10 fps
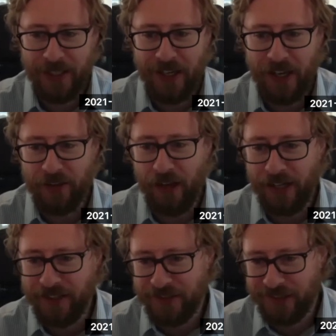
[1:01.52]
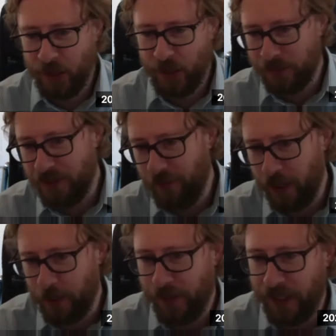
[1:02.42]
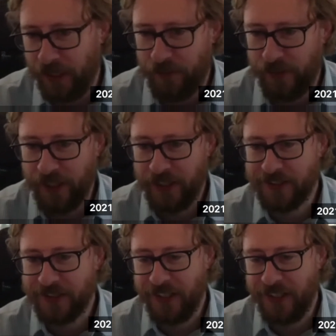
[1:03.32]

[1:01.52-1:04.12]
I stopped developing it for years,